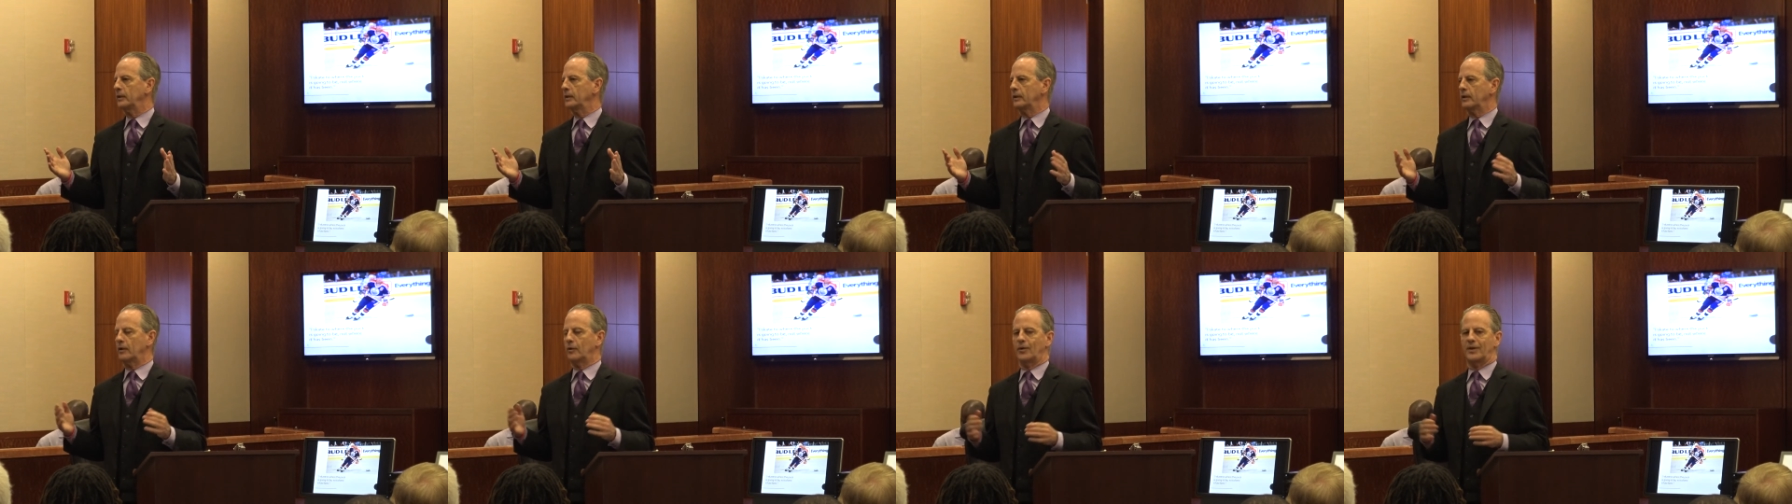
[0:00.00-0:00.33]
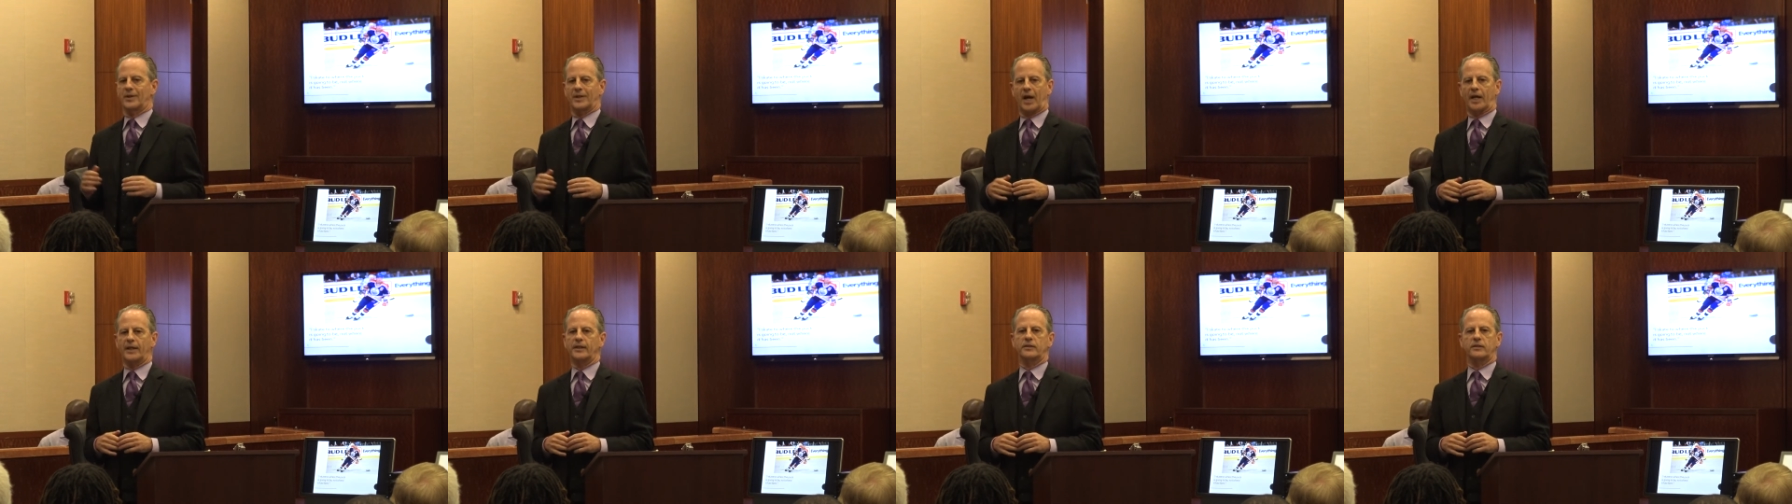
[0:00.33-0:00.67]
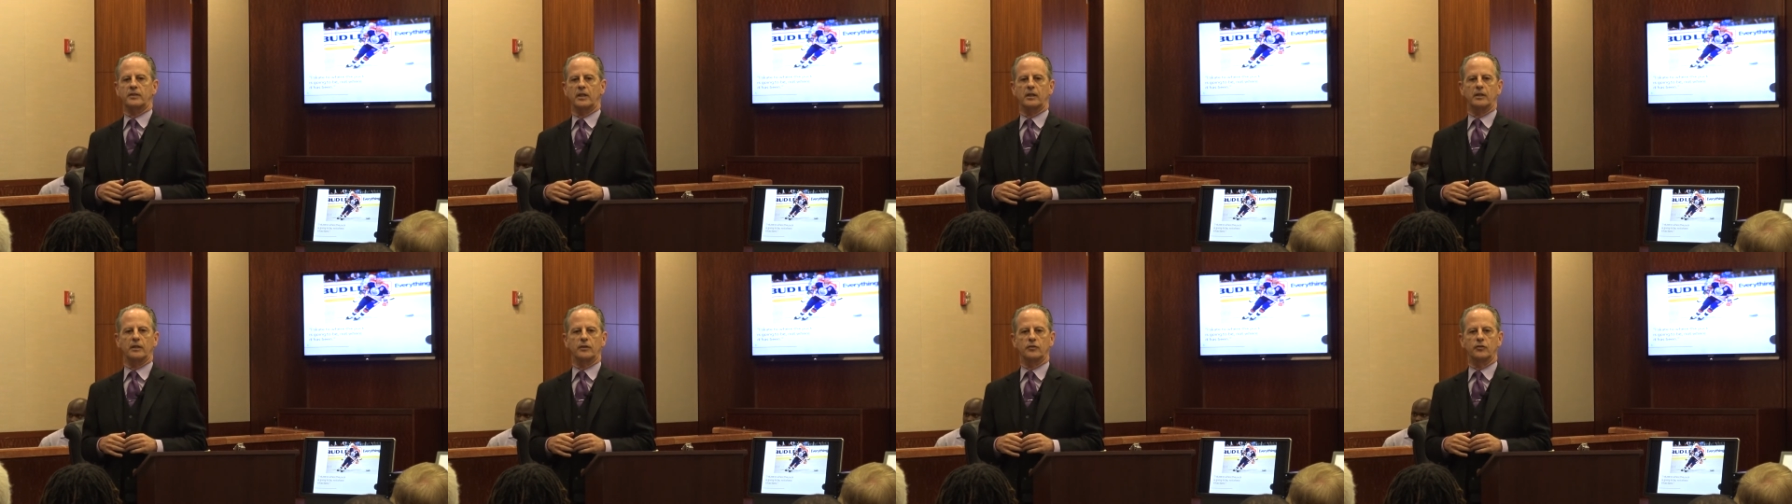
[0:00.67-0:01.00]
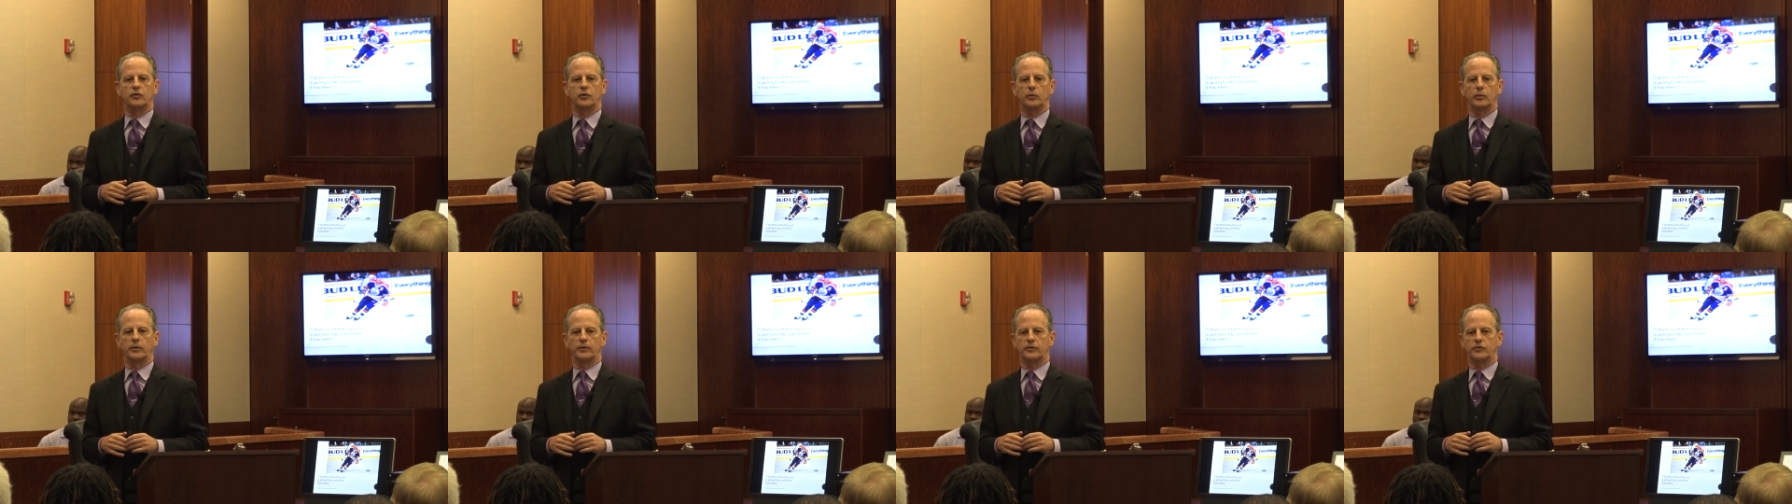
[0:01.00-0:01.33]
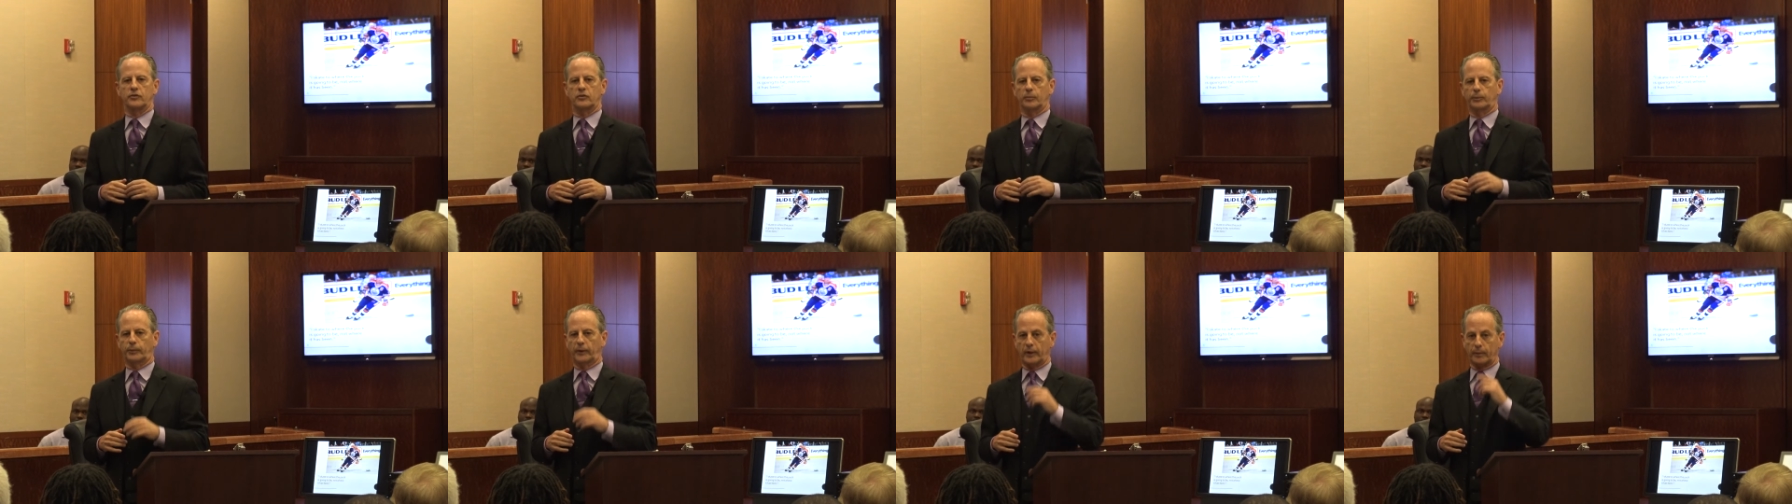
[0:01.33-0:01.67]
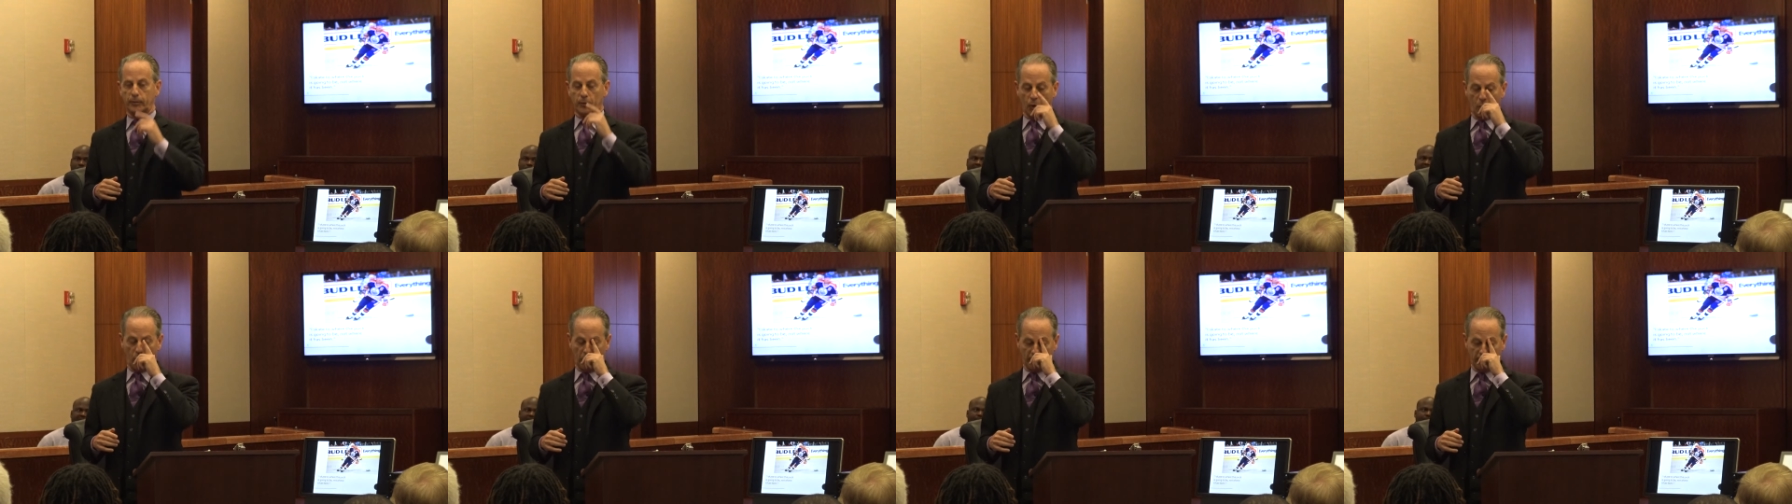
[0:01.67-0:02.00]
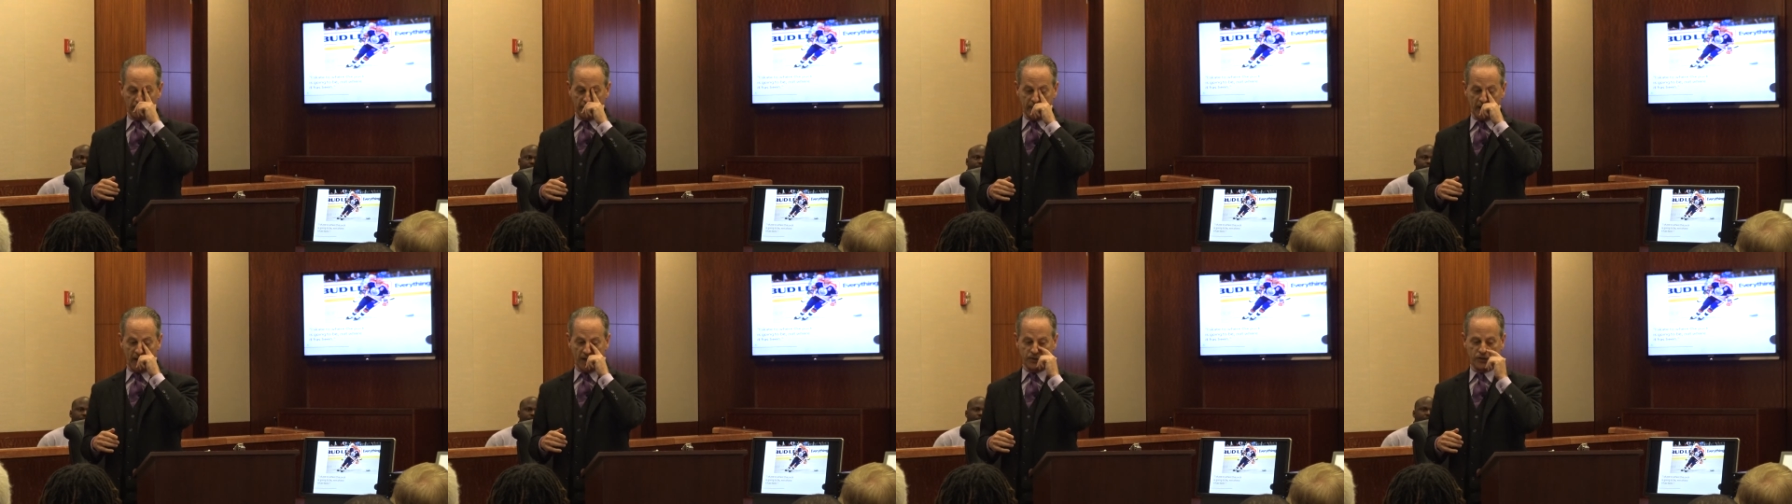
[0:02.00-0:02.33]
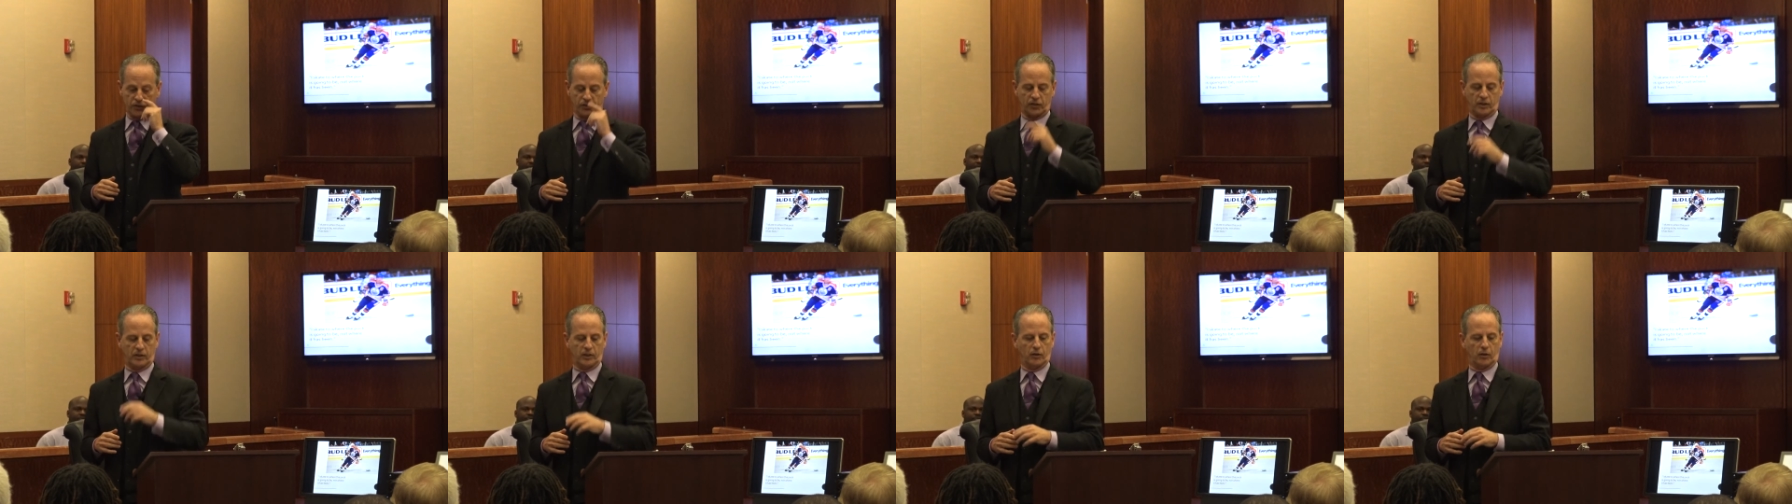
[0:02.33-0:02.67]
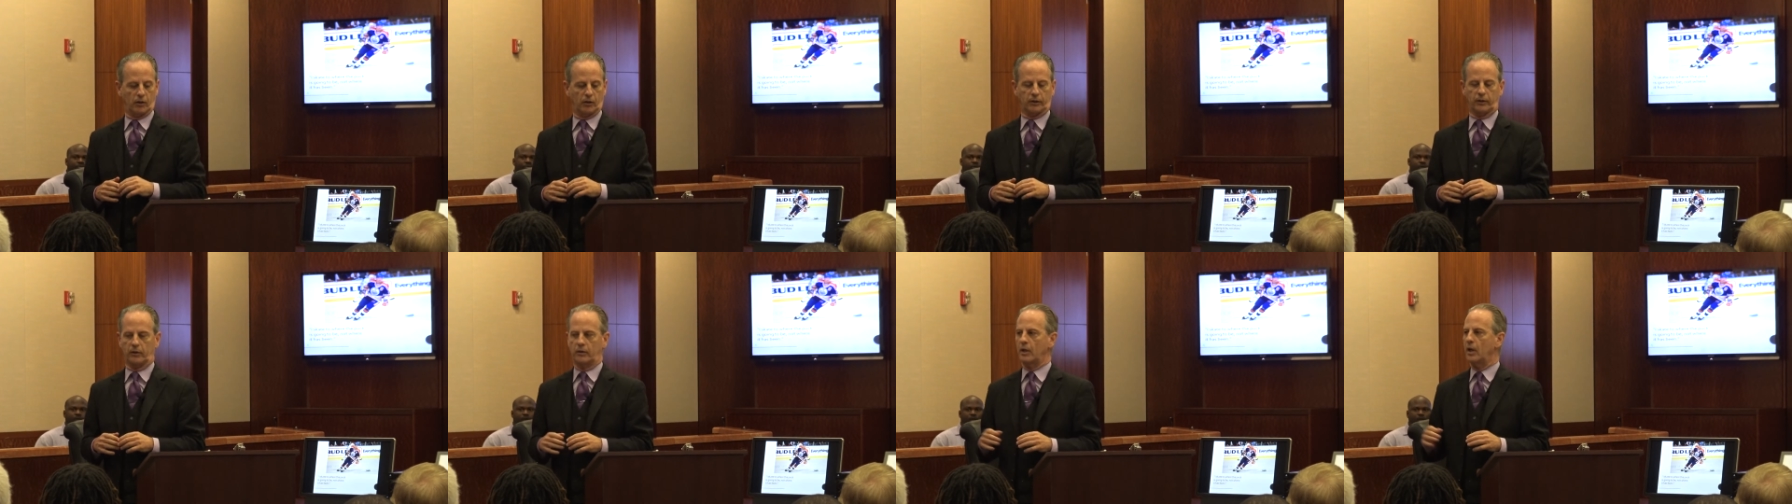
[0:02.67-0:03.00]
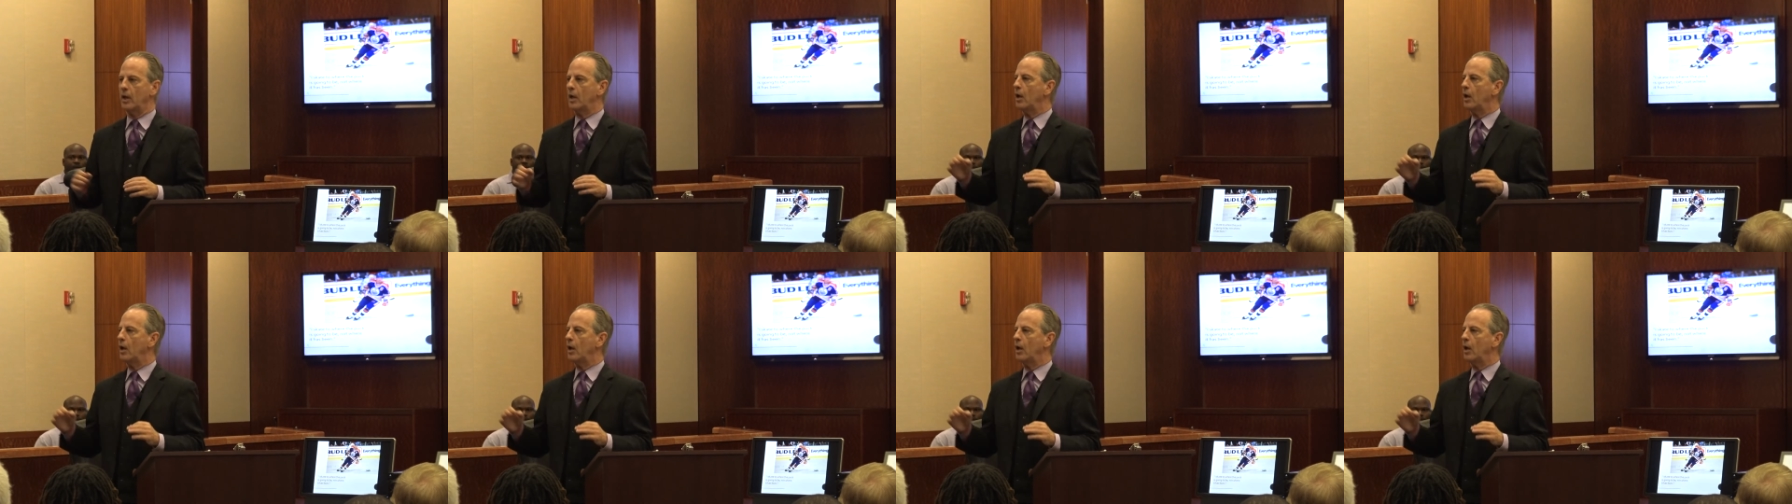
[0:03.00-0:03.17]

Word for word: you know, nineteen and two in the Supreme Court in cases that he argued.